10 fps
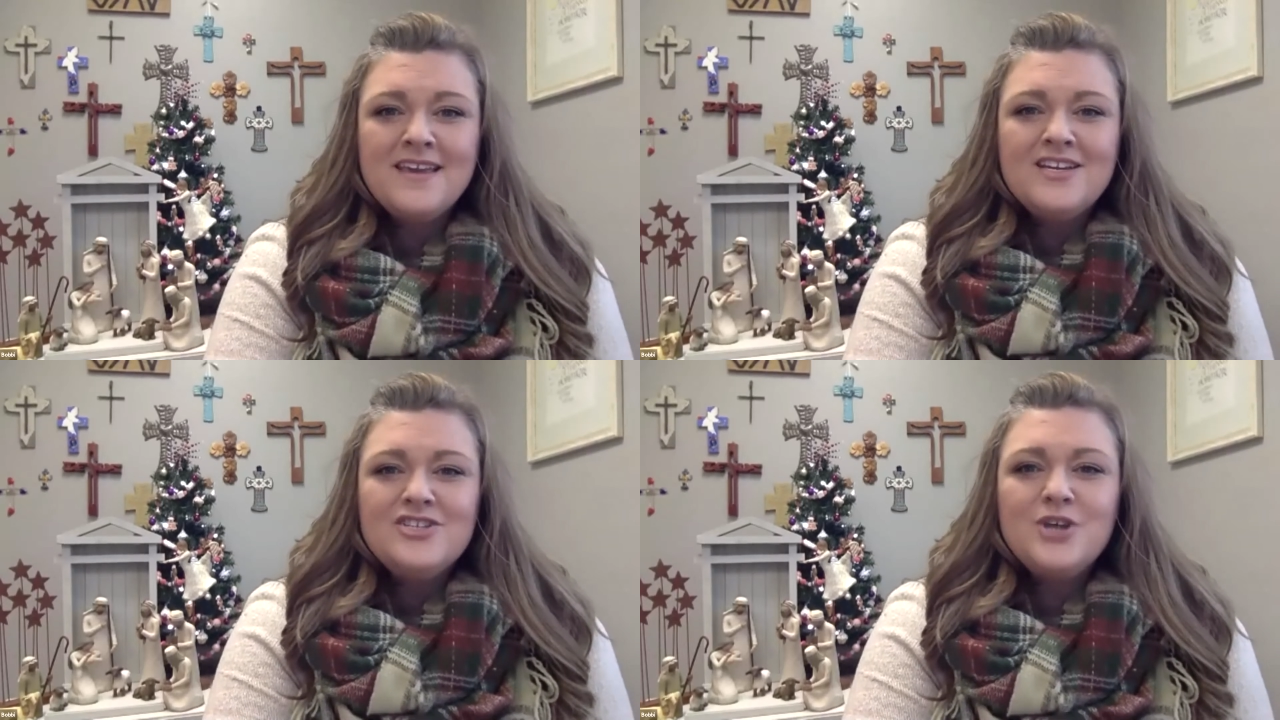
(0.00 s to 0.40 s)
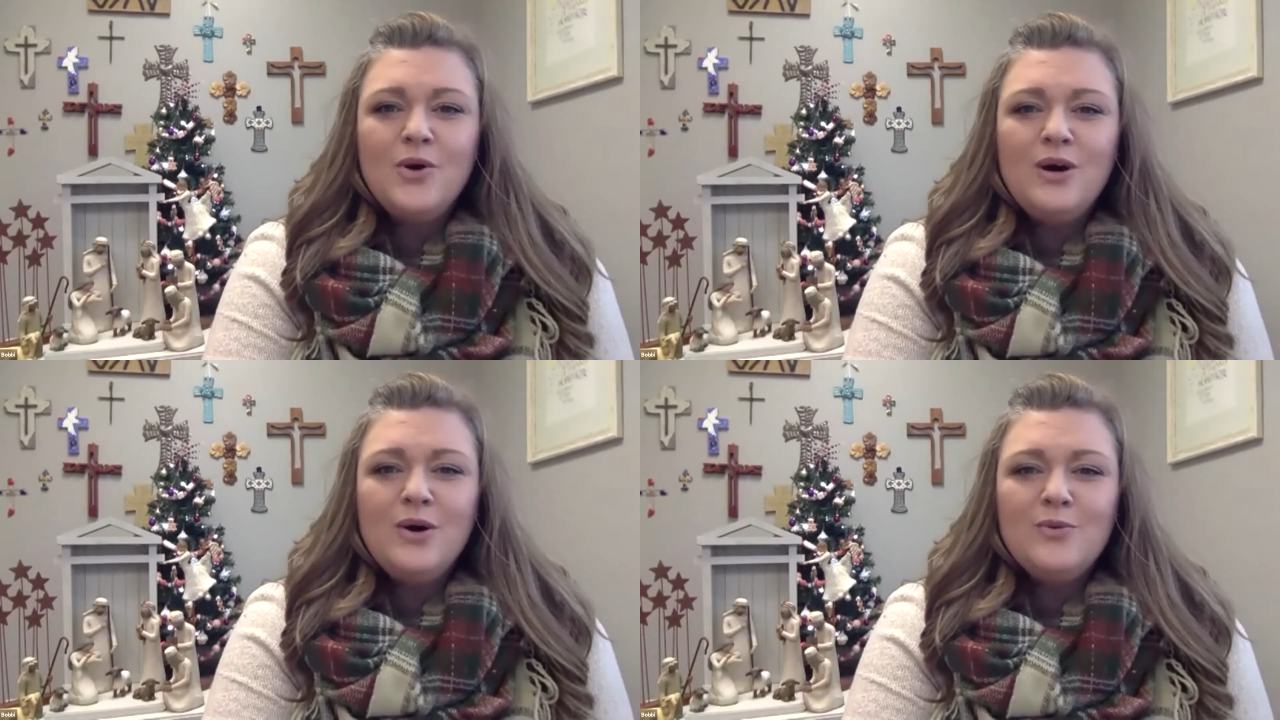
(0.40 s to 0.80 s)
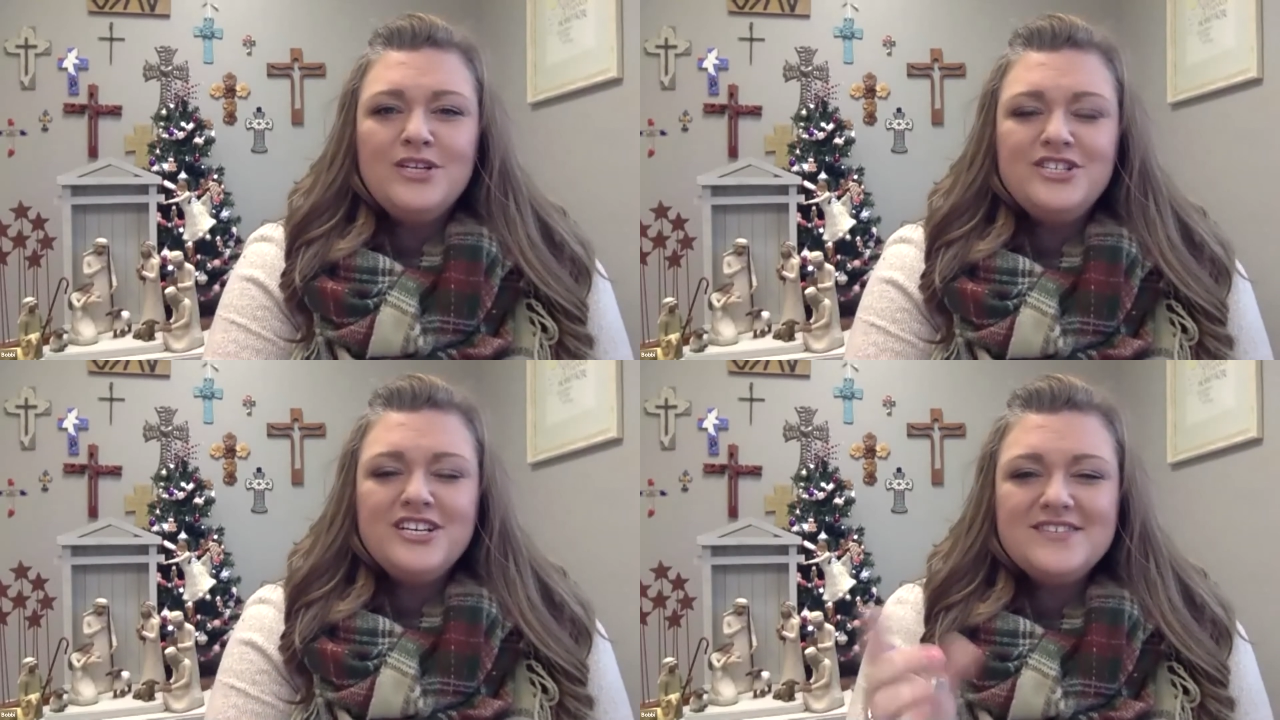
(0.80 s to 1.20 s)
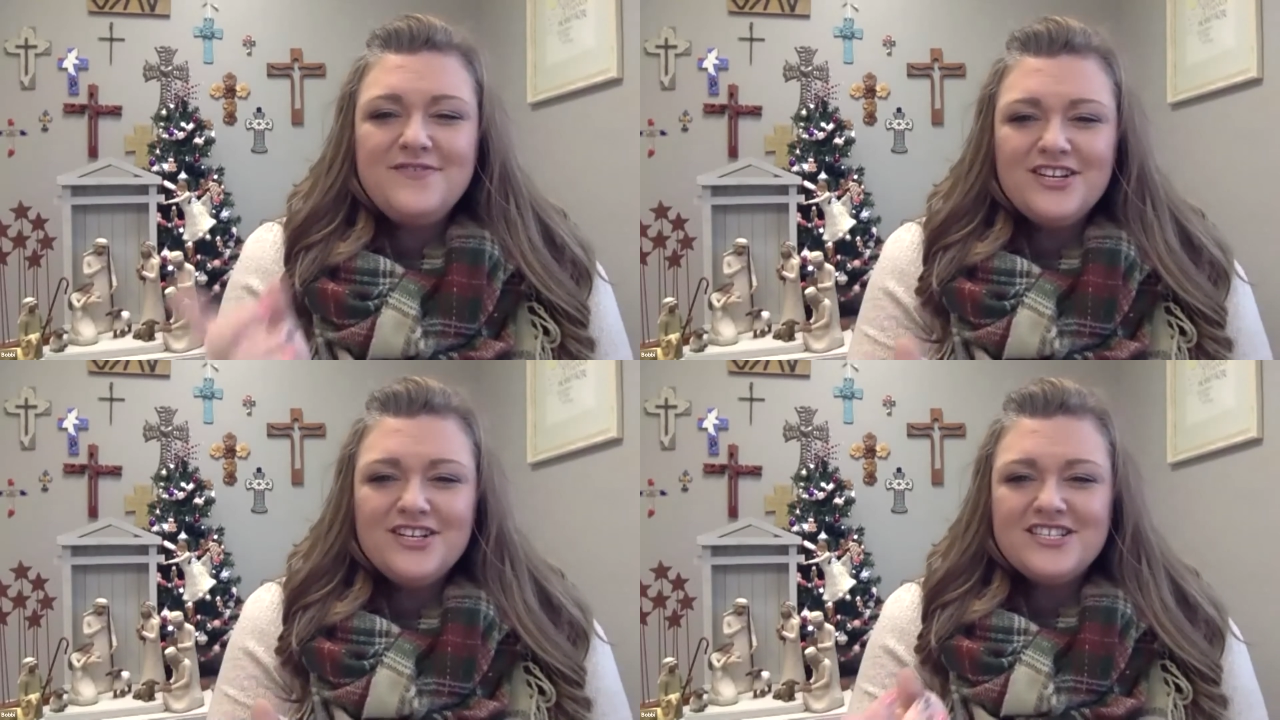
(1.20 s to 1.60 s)
So we just
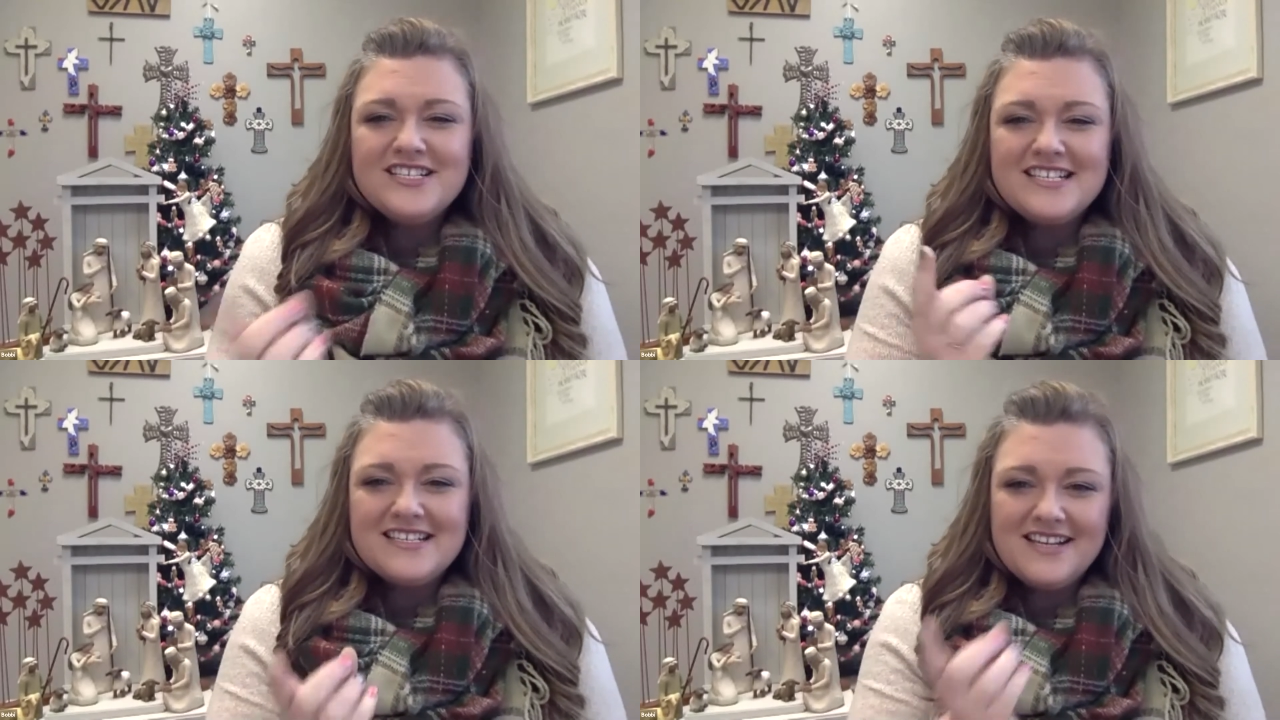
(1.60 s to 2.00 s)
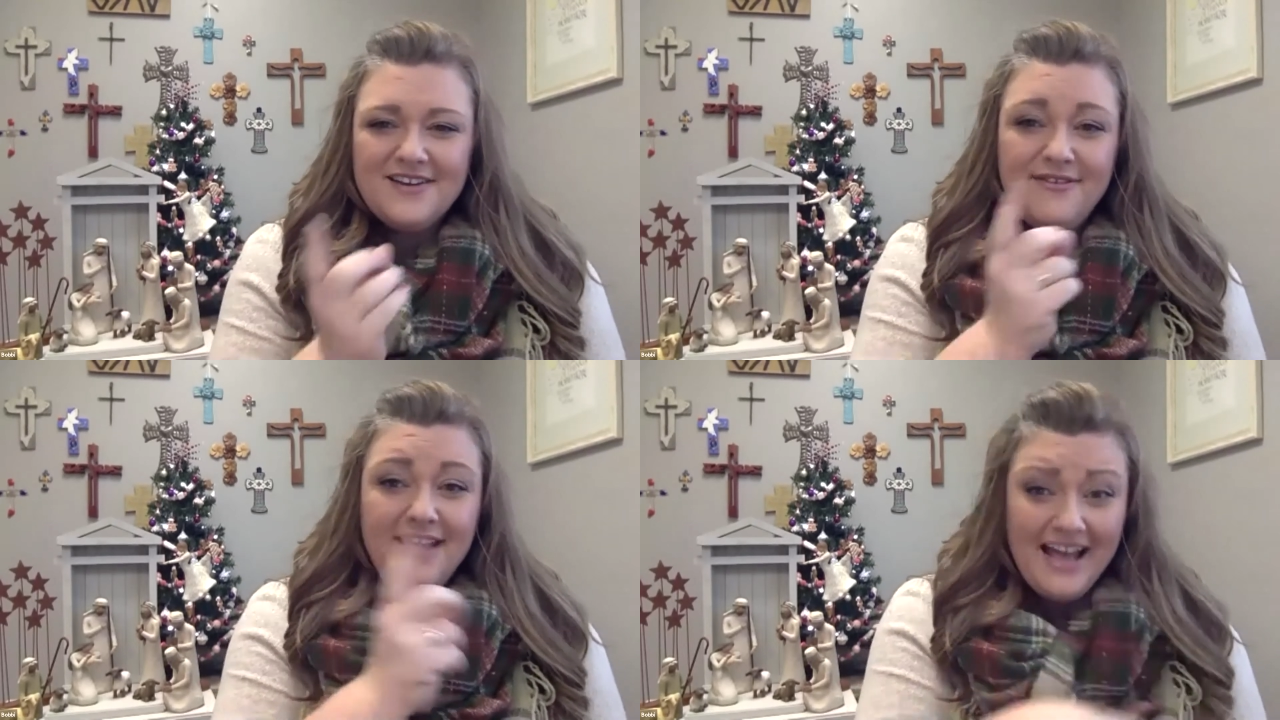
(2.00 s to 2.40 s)
finished the season of